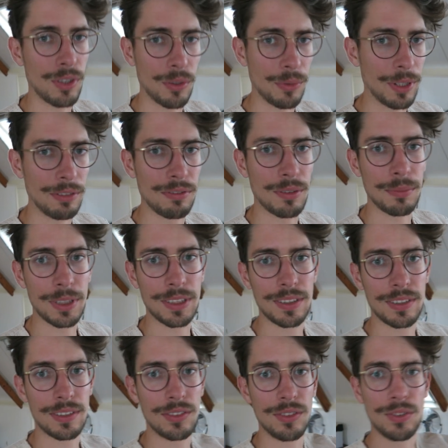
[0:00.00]
away from it
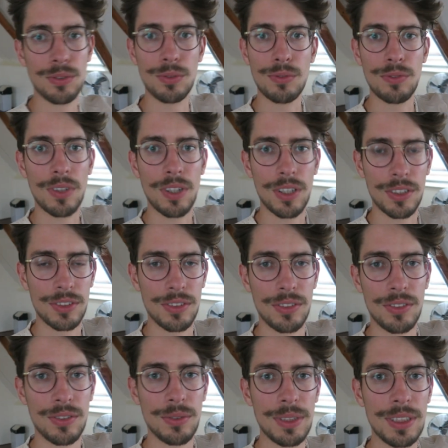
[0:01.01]
too fast
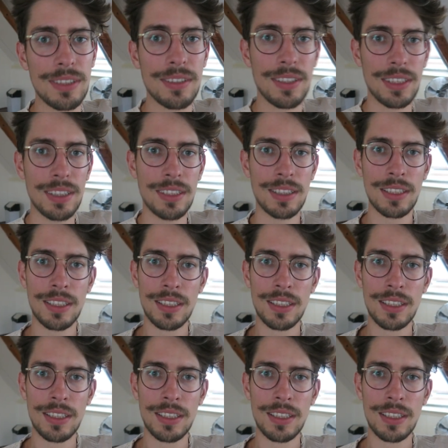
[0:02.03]
or too easily,